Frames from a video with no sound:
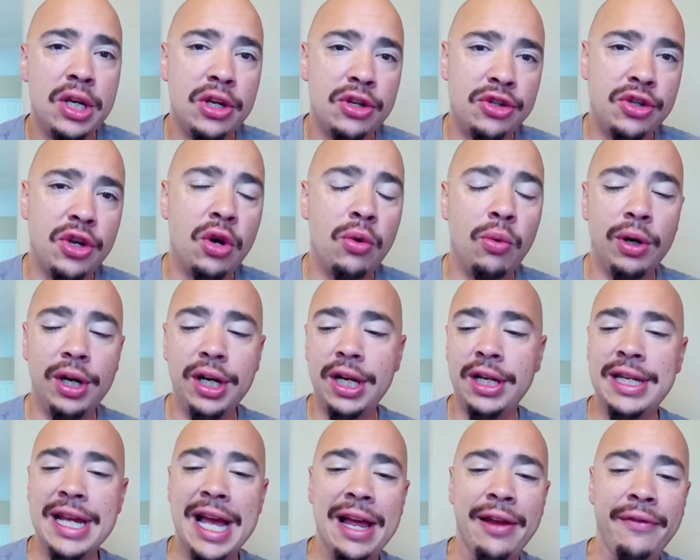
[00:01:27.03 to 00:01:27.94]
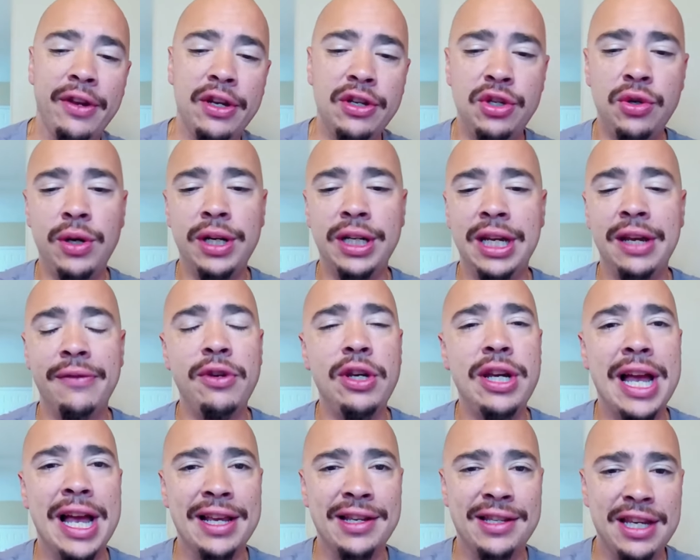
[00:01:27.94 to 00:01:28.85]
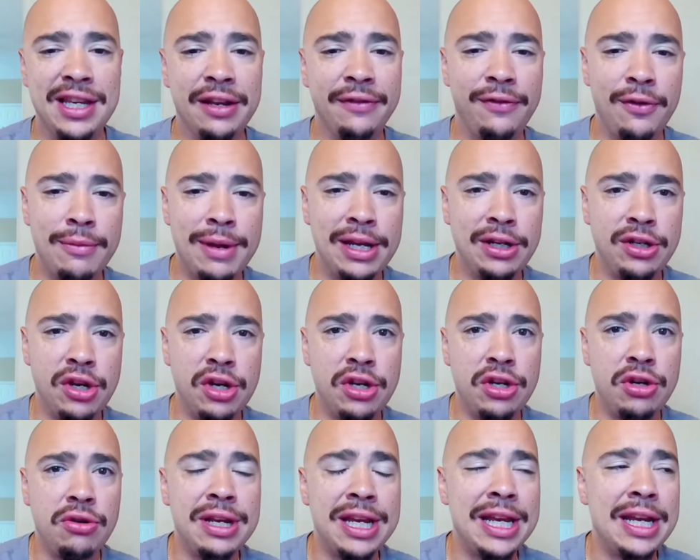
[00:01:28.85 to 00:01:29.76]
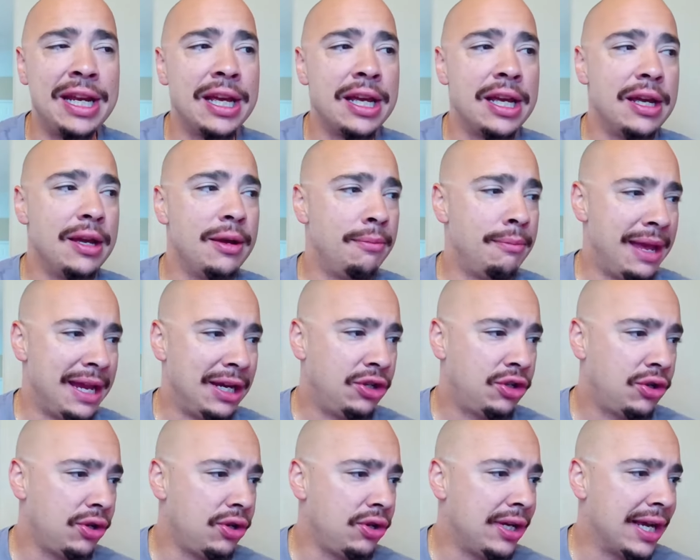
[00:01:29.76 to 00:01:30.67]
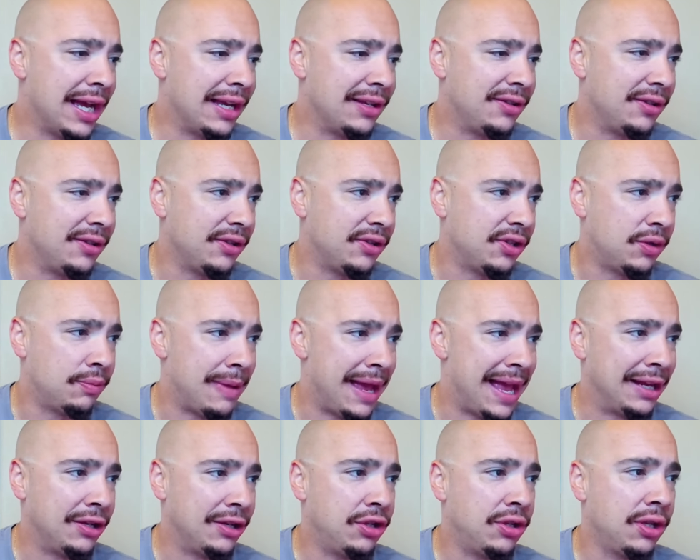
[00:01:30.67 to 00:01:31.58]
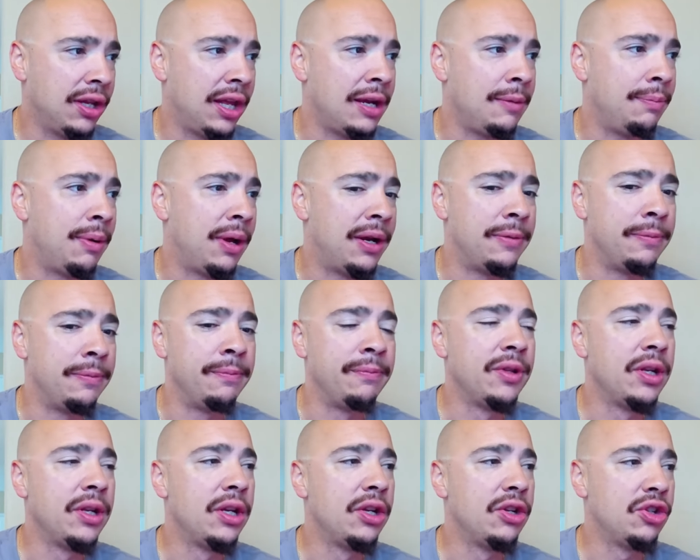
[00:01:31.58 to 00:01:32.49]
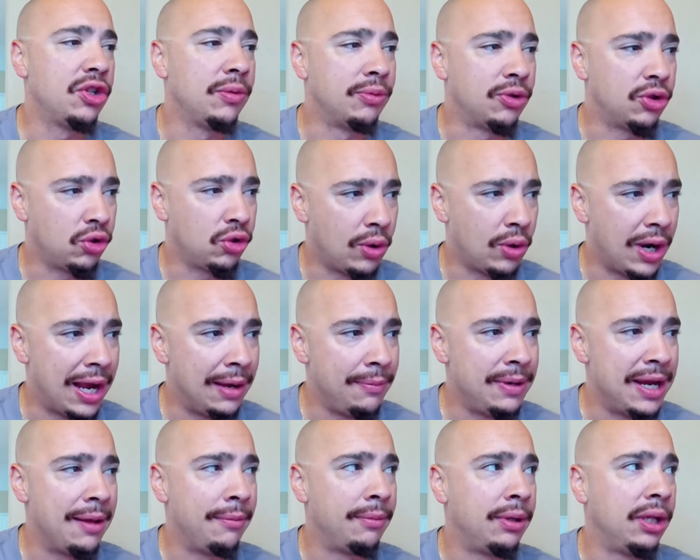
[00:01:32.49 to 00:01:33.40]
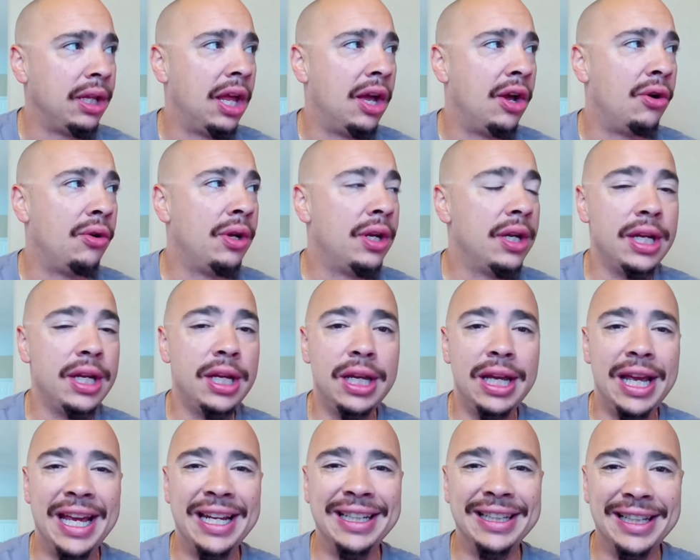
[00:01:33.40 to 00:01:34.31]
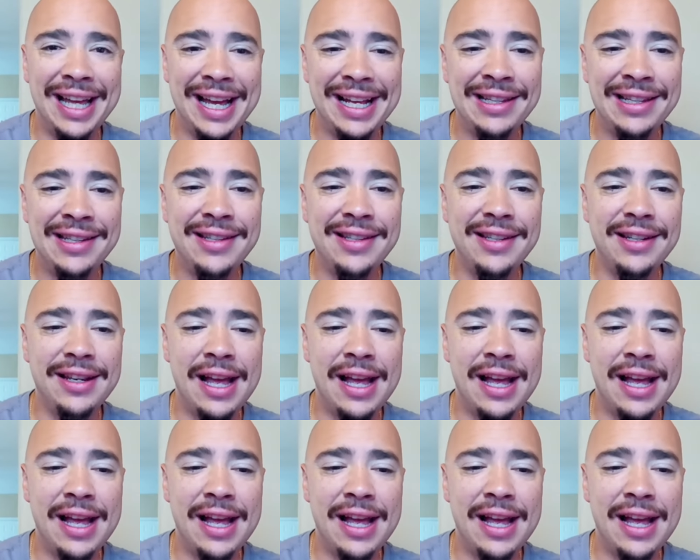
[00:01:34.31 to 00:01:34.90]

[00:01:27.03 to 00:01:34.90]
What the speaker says: So we're going to dive into it, give you guys the information you need. Make sure you guys smash the like button, subscribe down below, and let's